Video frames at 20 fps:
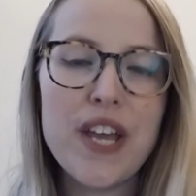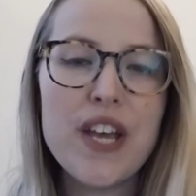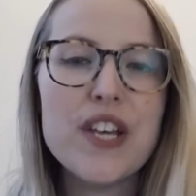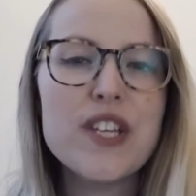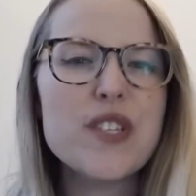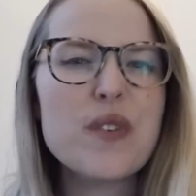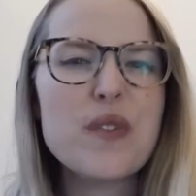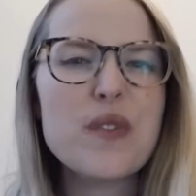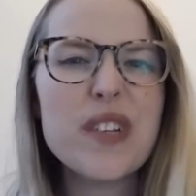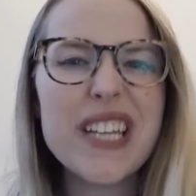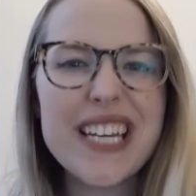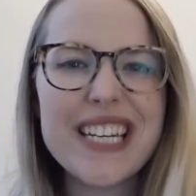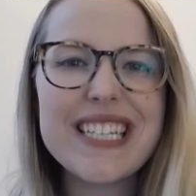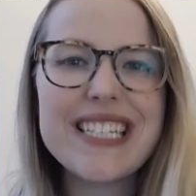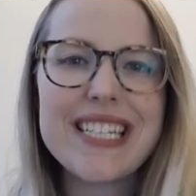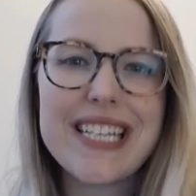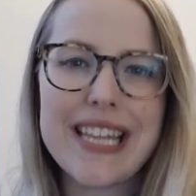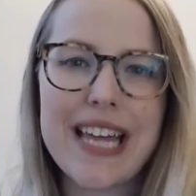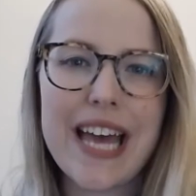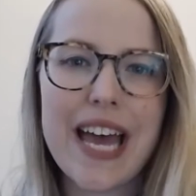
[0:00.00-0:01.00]
So related
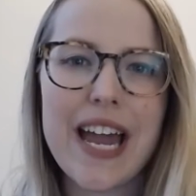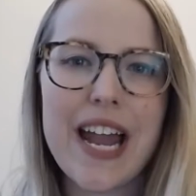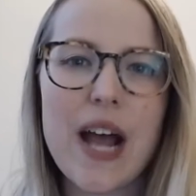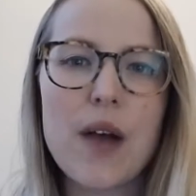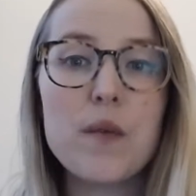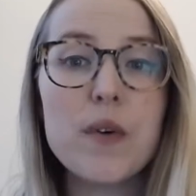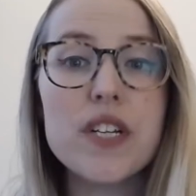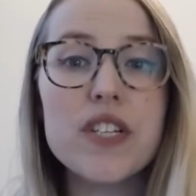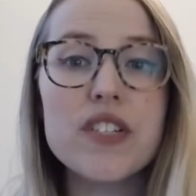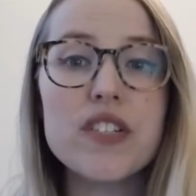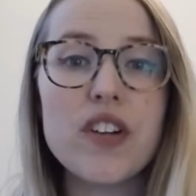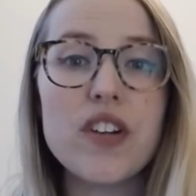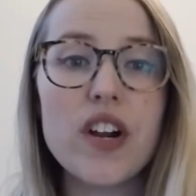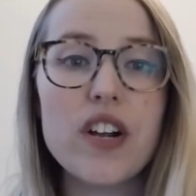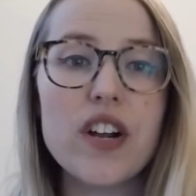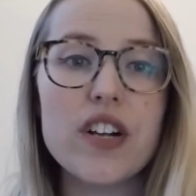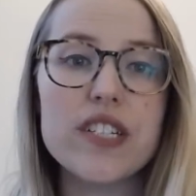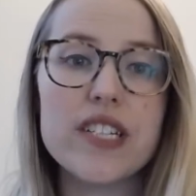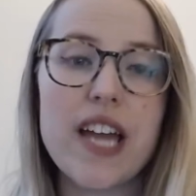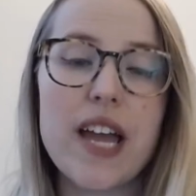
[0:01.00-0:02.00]
to that, I want to start
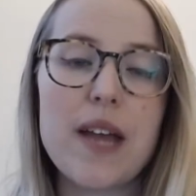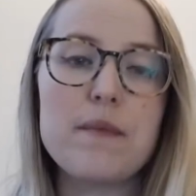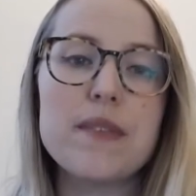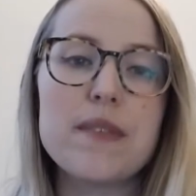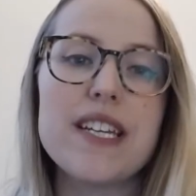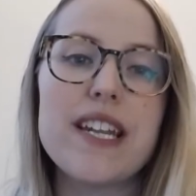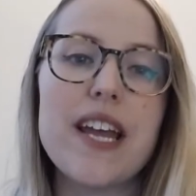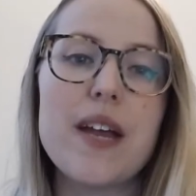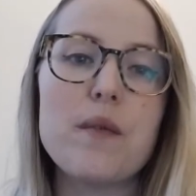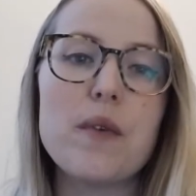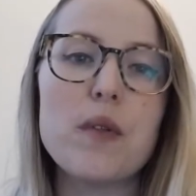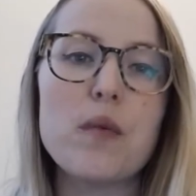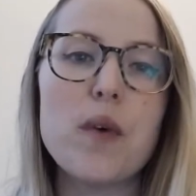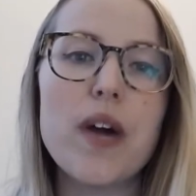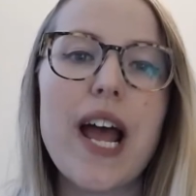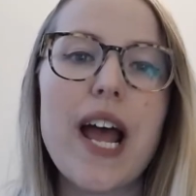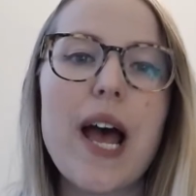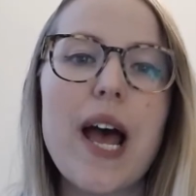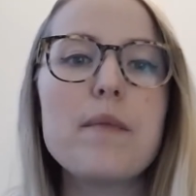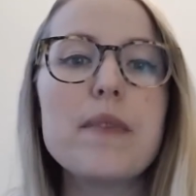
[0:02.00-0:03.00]
our time today with what
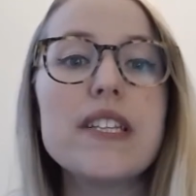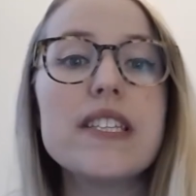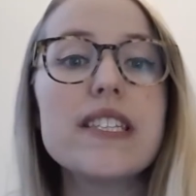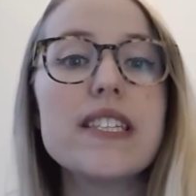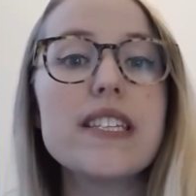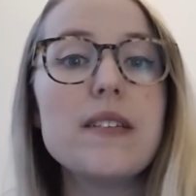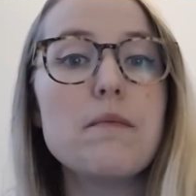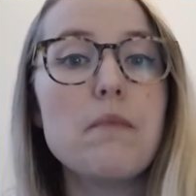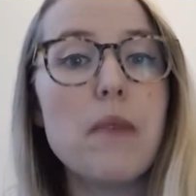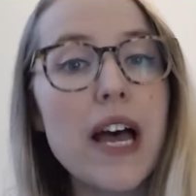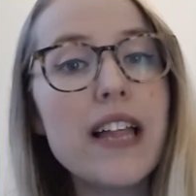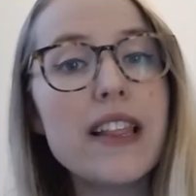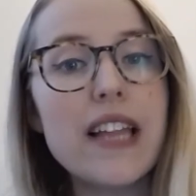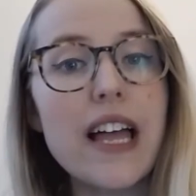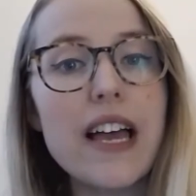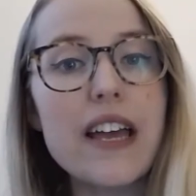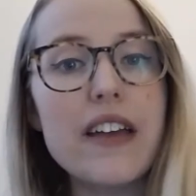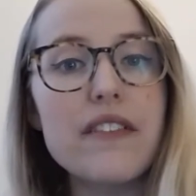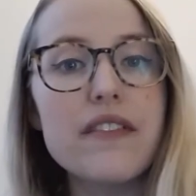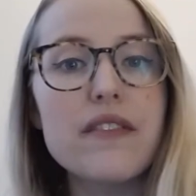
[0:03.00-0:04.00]
happens in my
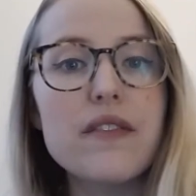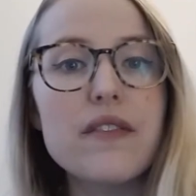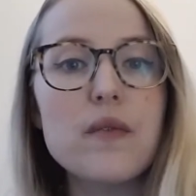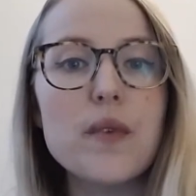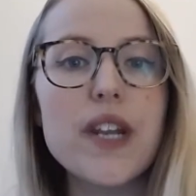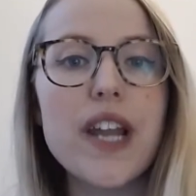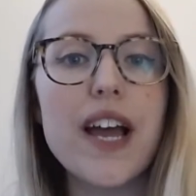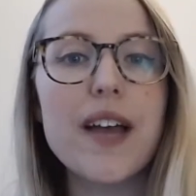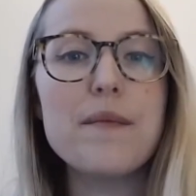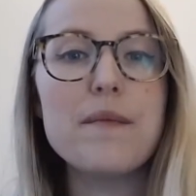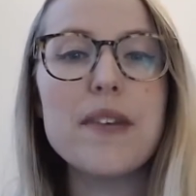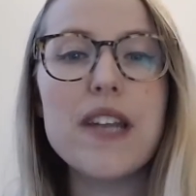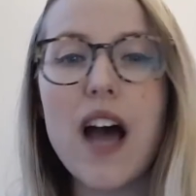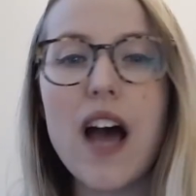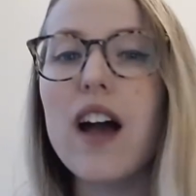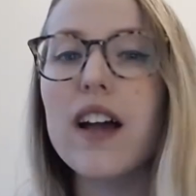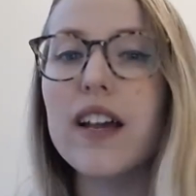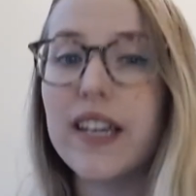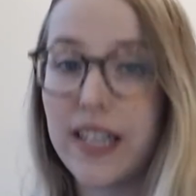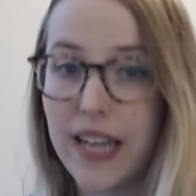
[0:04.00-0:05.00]
life when I'm
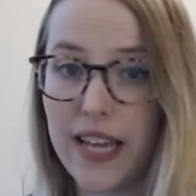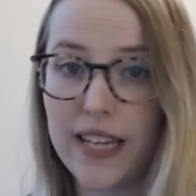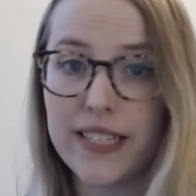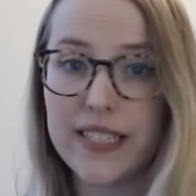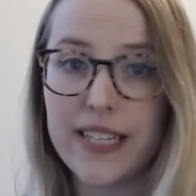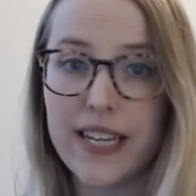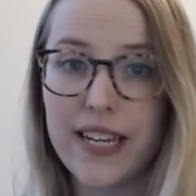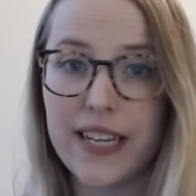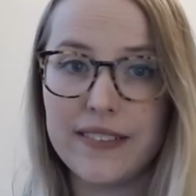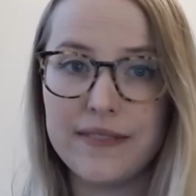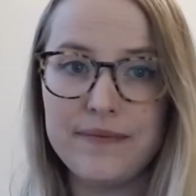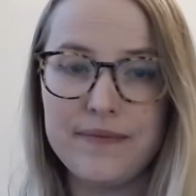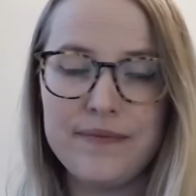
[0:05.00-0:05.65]
not connecting.